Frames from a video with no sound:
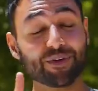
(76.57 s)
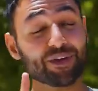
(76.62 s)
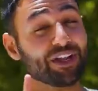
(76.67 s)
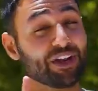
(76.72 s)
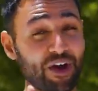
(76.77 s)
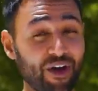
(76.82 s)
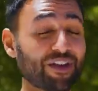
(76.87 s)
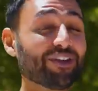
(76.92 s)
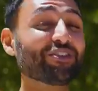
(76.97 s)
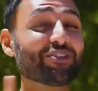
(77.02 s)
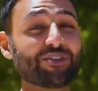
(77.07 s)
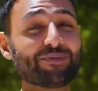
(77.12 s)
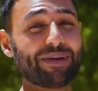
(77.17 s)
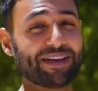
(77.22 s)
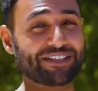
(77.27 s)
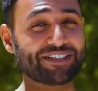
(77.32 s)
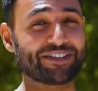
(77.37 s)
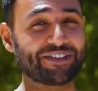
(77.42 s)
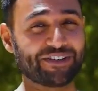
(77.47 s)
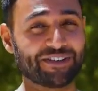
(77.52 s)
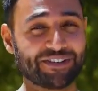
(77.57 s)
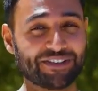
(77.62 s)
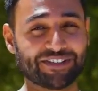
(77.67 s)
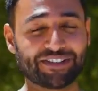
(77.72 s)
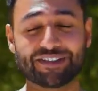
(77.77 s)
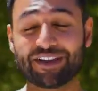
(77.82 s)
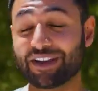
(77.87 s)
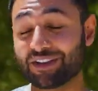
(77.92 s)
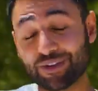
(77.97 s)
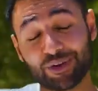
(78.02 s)
You can undo
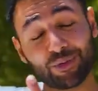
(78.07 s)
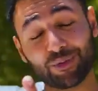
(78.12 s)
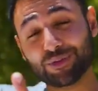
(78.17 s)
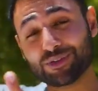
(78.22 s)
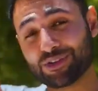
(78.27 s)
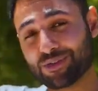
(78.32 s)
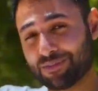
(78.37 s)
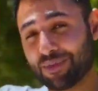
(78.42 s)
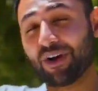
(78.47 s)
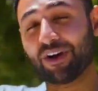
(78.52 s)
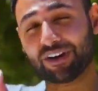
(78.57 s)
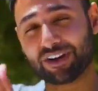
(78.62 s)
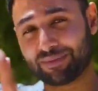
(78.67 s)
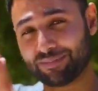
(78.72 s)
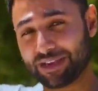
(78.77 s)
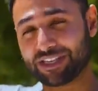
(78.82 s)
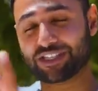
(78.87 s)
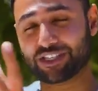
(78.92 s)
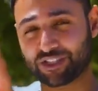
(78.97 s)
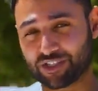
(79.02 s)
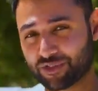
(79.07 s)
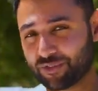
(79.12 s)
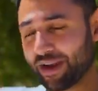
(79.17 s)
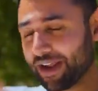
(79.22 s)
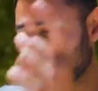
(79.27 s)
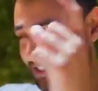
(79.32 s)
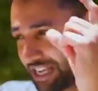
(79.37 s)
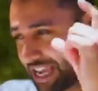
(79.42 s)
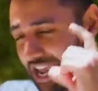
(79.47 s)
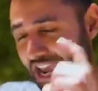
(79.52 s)
messages, and you can also mark a message
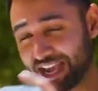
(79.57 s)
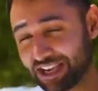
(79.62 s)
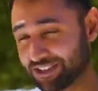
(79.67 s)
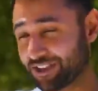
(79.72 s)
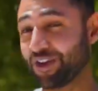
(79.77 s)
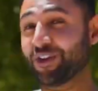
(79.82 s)
thread as